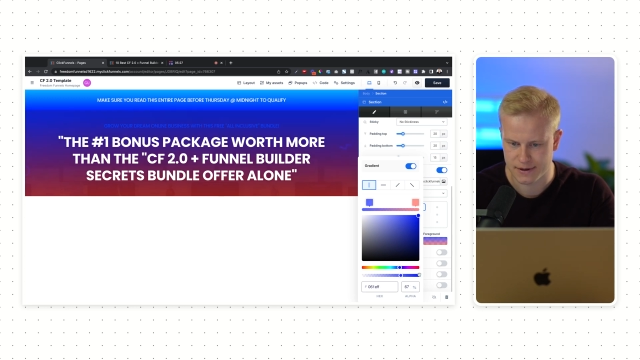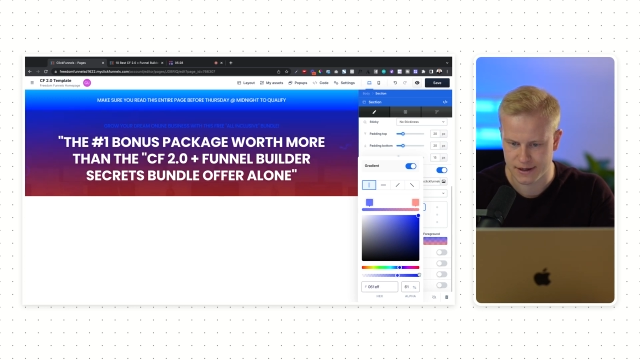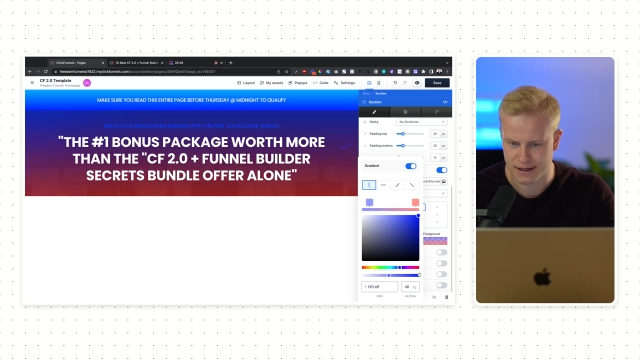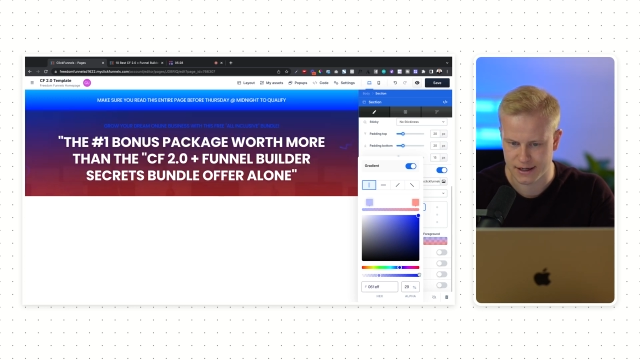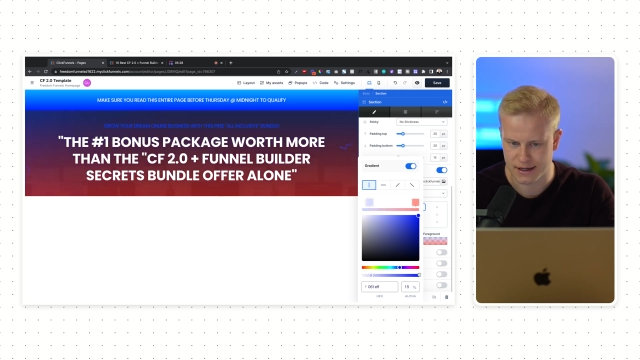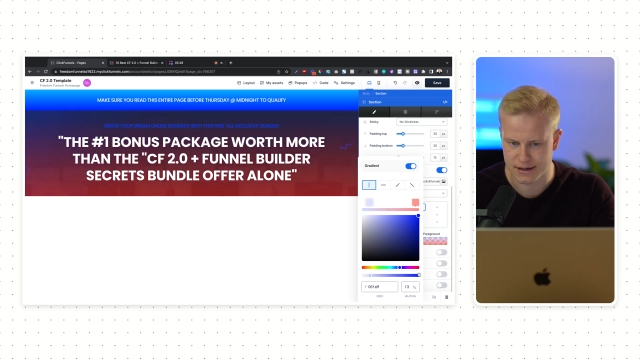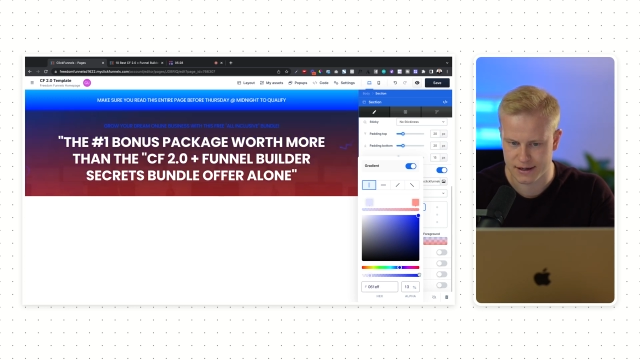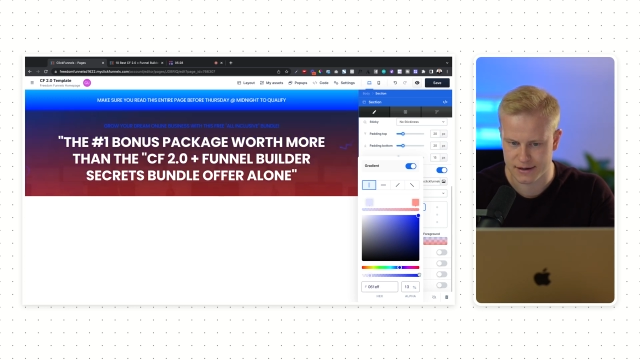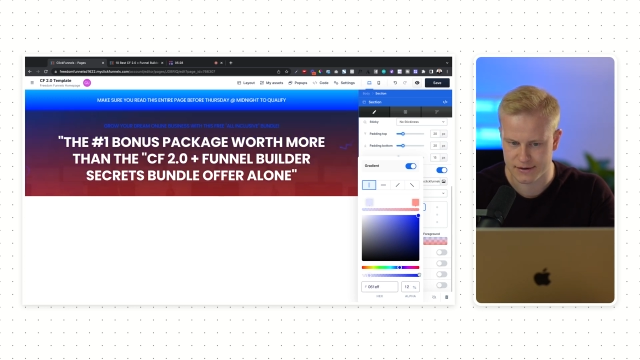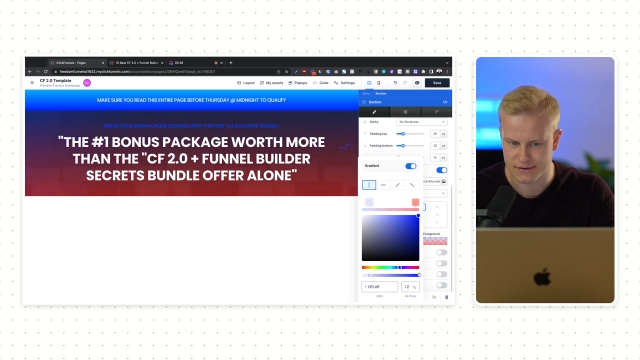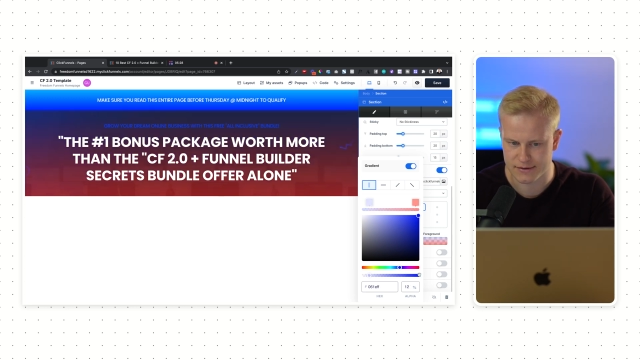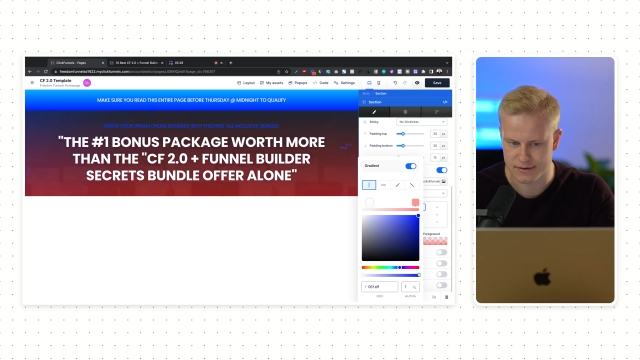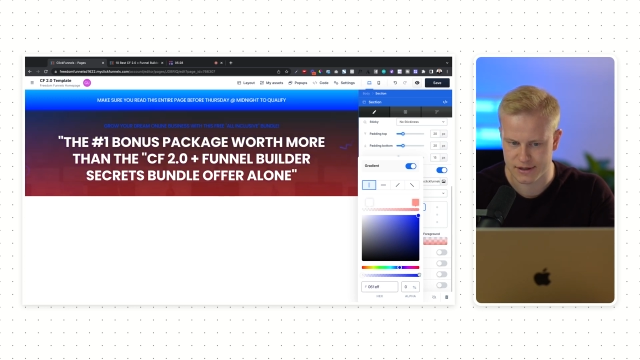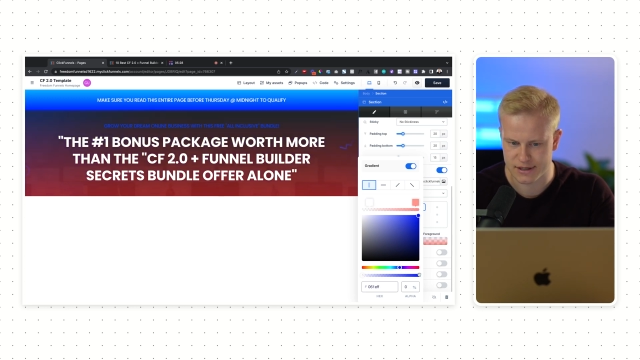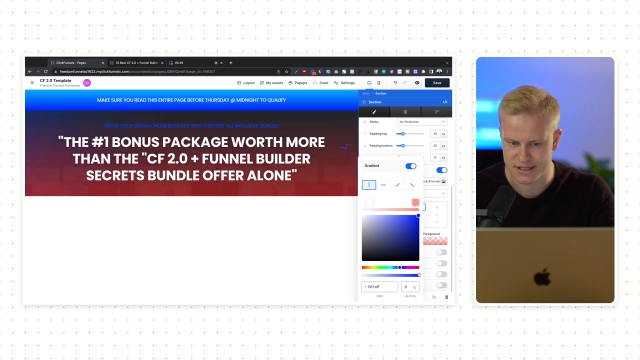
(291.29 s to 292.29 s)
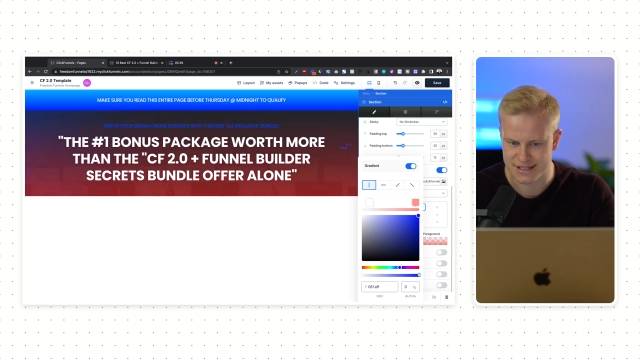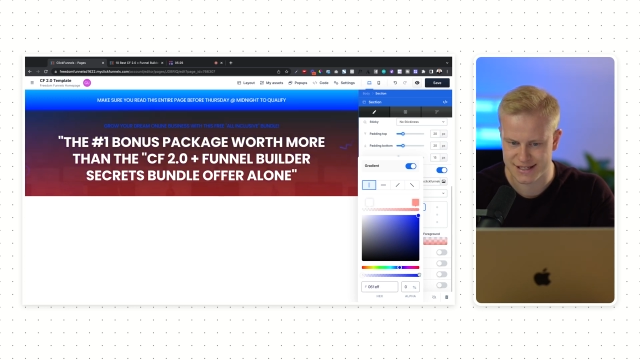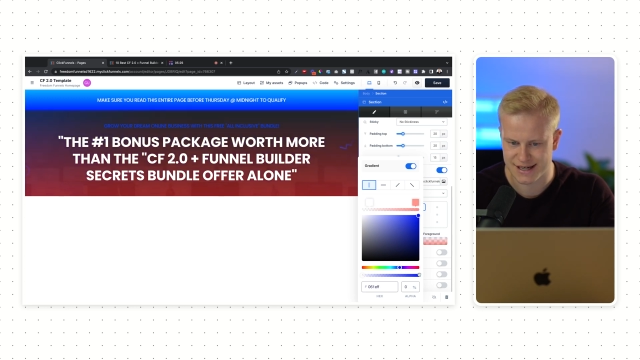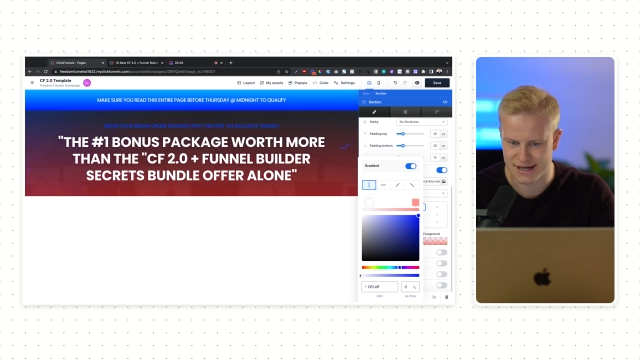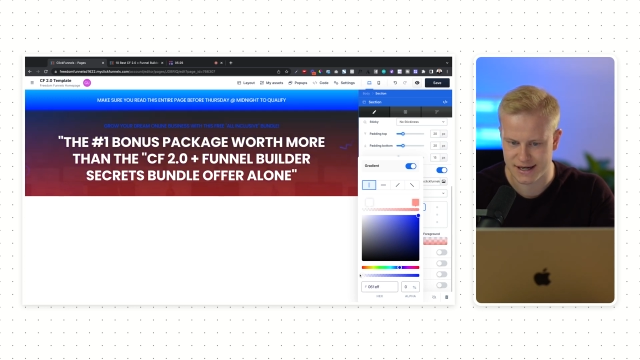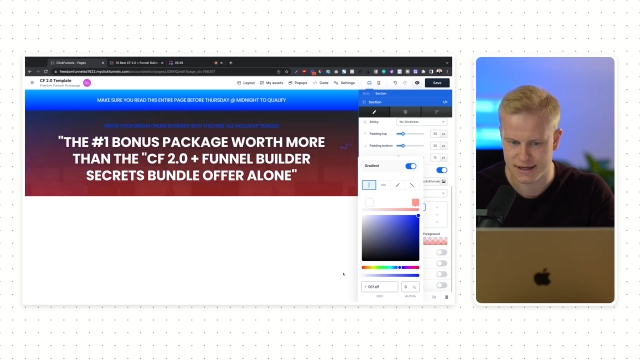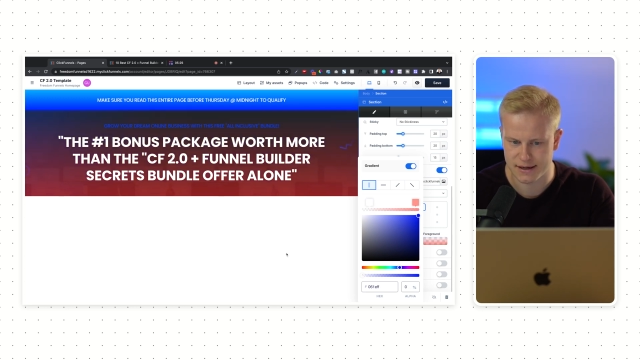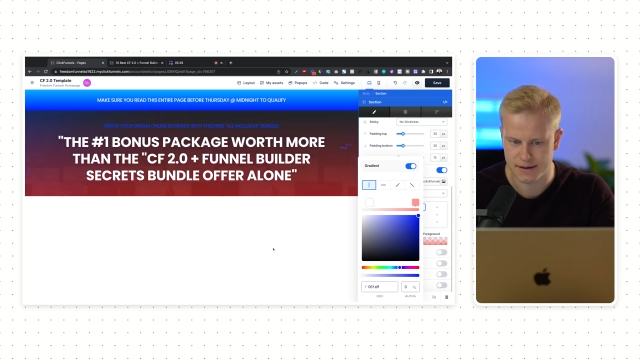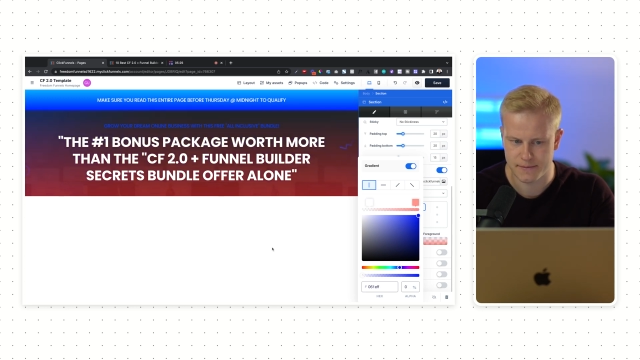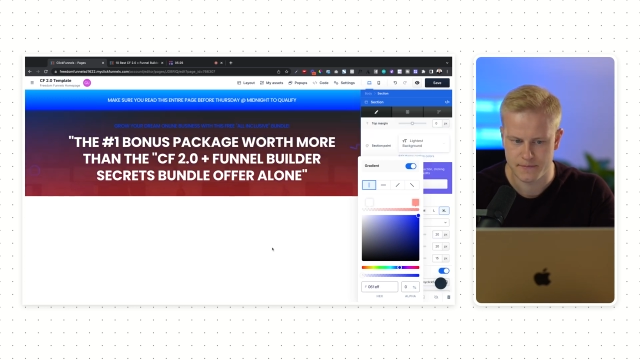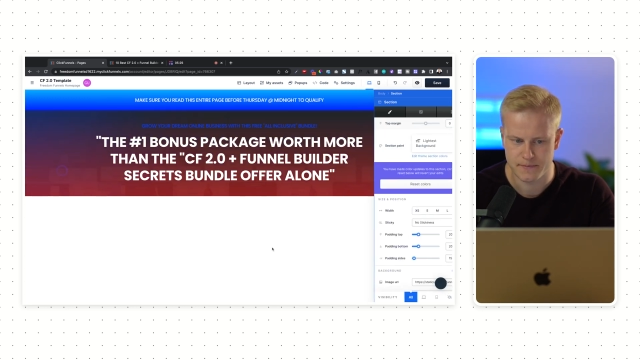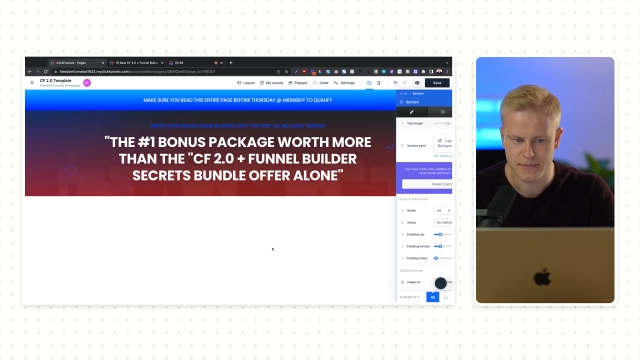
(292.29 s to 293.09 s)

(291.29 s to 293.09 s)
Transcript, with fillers: like layer to the design,